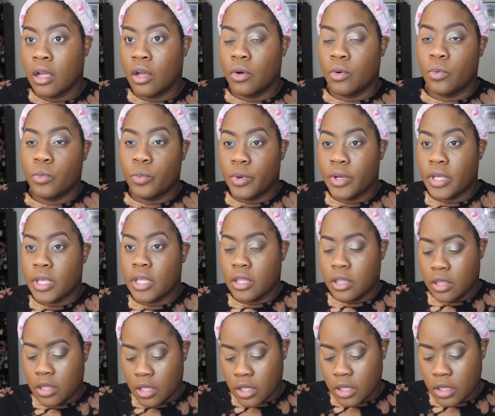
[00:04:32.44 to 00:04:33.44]

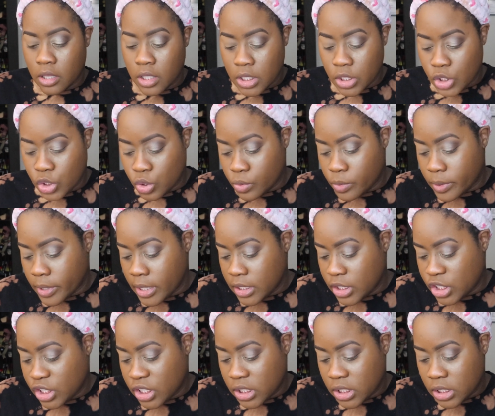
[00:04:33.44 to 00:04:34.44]
with
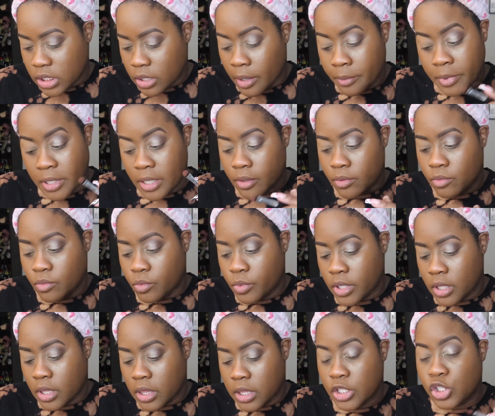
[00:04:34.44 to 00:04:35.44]
Lituation.
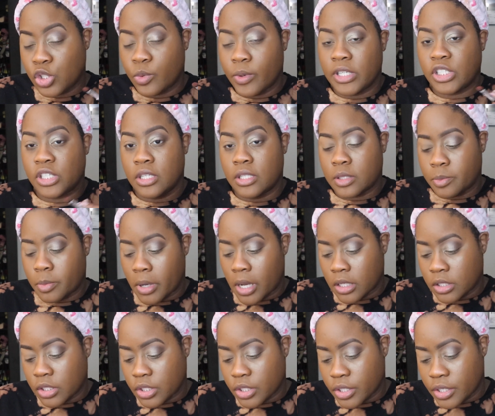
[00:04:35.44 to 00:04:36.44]
With Lituation and
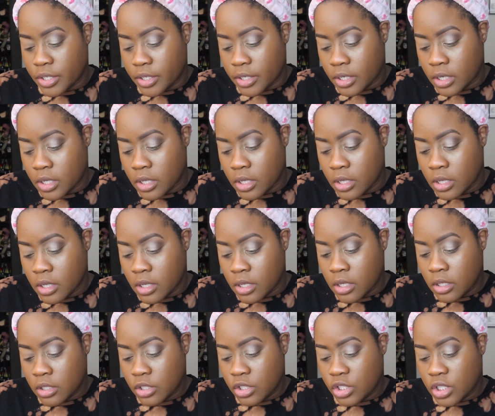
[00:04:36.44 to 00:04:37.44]
Sponsored,
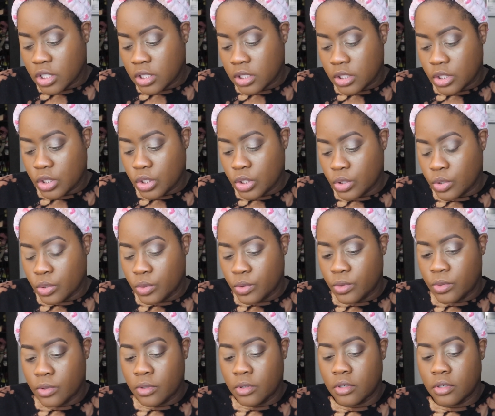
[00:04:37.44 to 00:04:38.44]
just
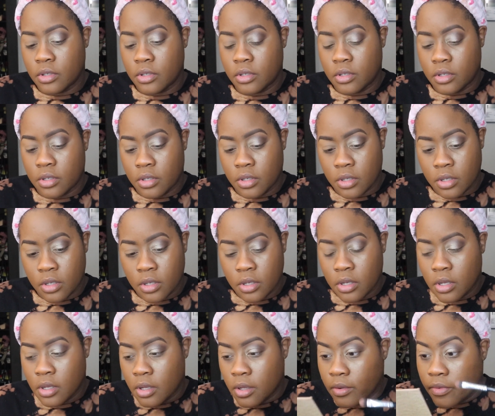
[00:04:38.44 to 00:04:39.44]
to
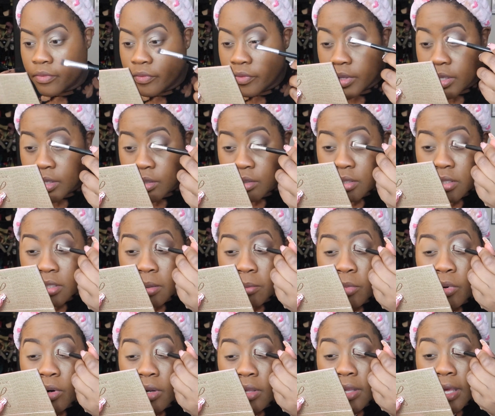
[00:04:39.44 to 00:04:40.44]
fill some
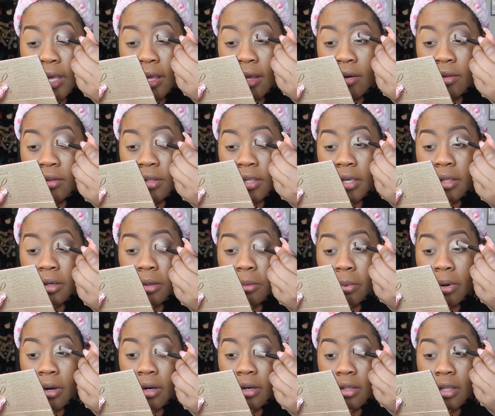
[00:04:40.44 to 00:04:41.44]
more of that on the inner
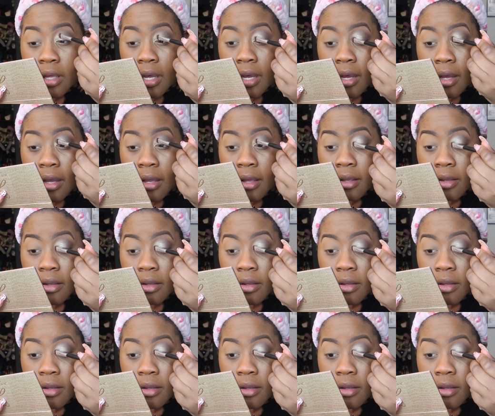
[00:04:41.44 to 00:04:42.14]
part of the eye.